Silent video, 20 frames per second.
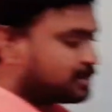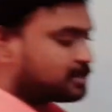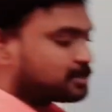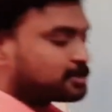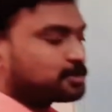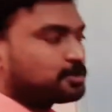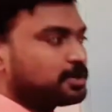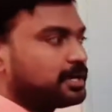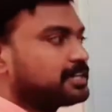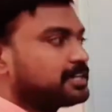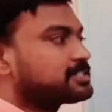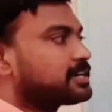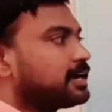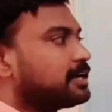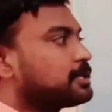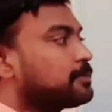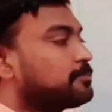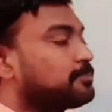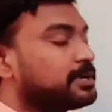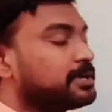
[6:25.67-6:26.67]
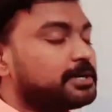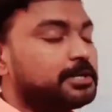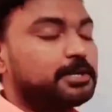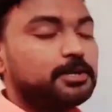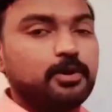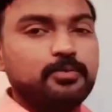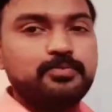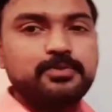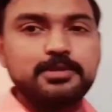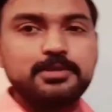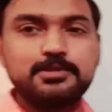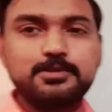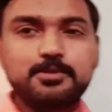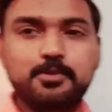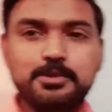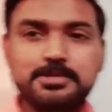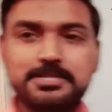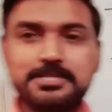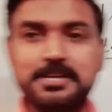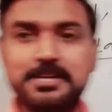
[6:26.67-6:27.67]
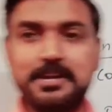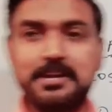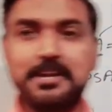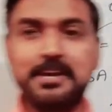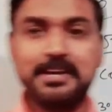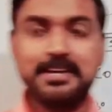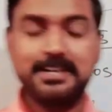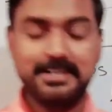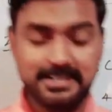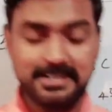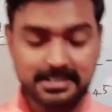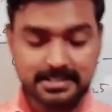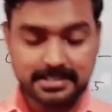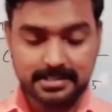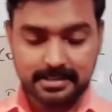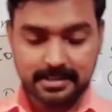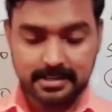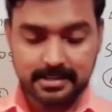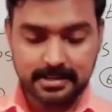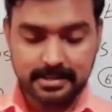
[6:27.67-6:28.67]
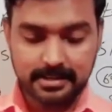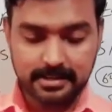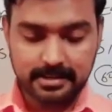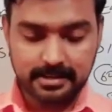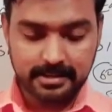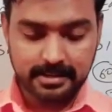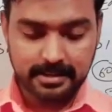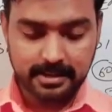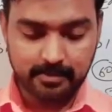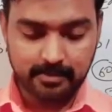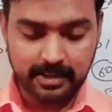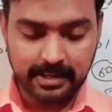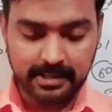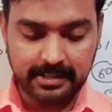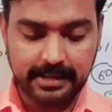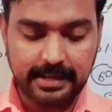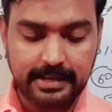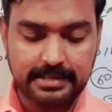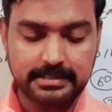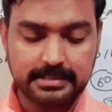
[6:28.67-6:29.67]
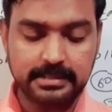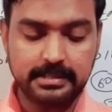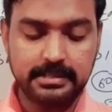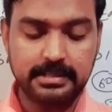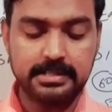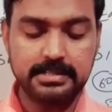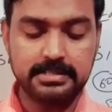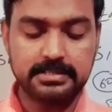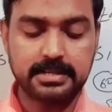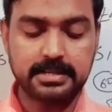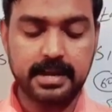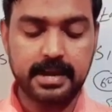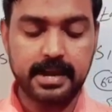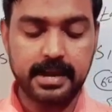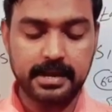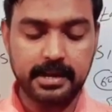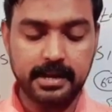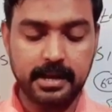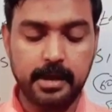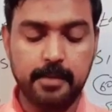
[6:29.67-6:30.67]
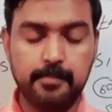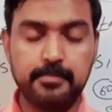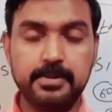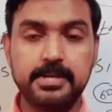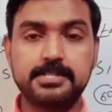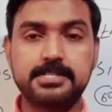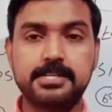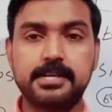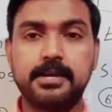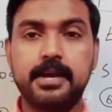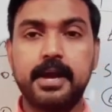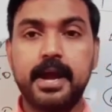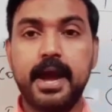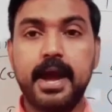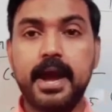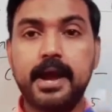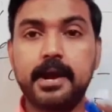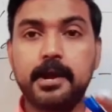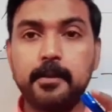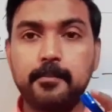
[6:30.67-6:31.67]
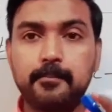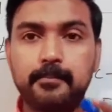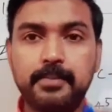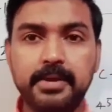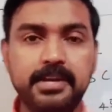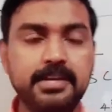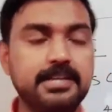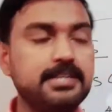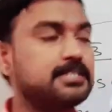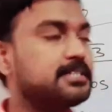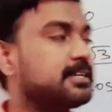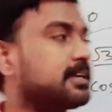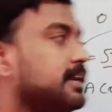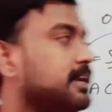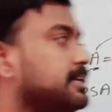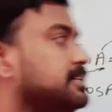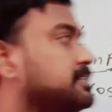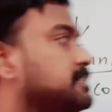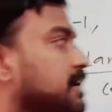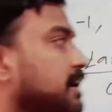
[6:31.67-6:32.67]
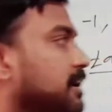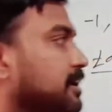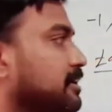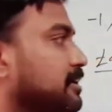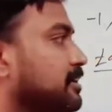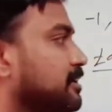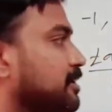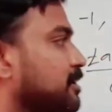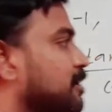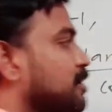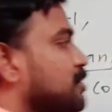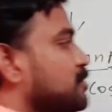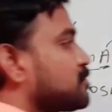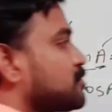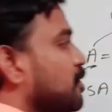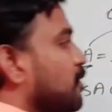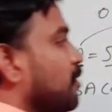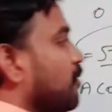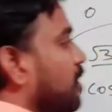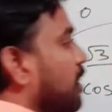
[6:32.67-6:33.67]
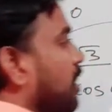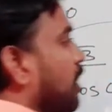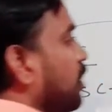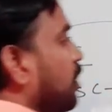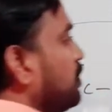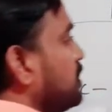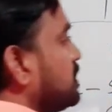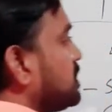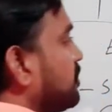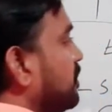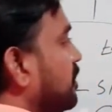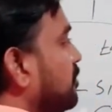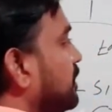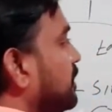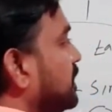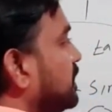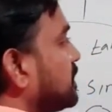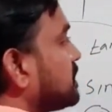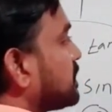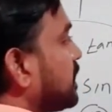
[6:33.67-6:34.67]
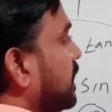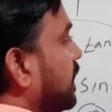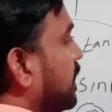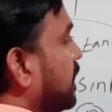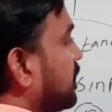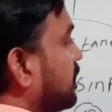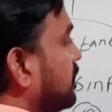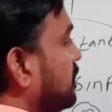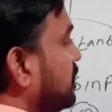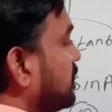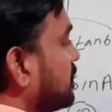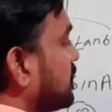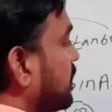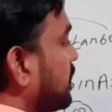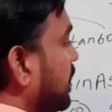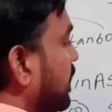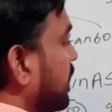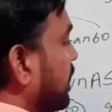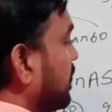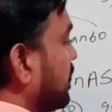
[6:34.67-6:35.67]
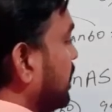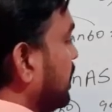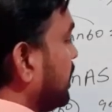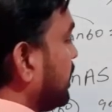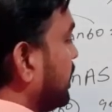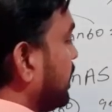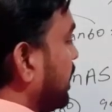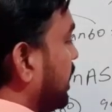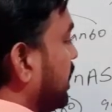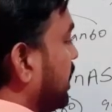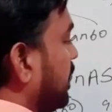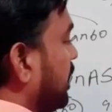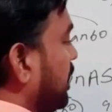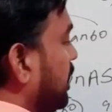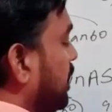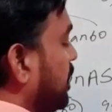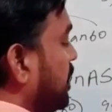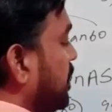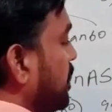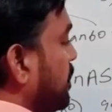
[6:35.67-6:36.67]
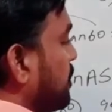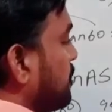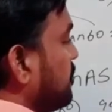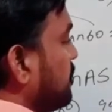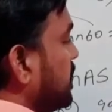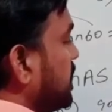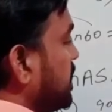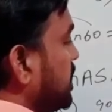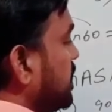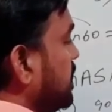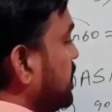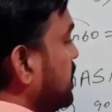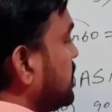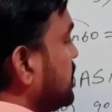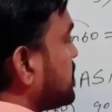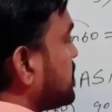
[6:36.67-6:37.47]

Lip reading: students, at the beginning of this question, it is given that in triangle ABC, angle B is right angled. So how it will be the triangle? Triangle ABC.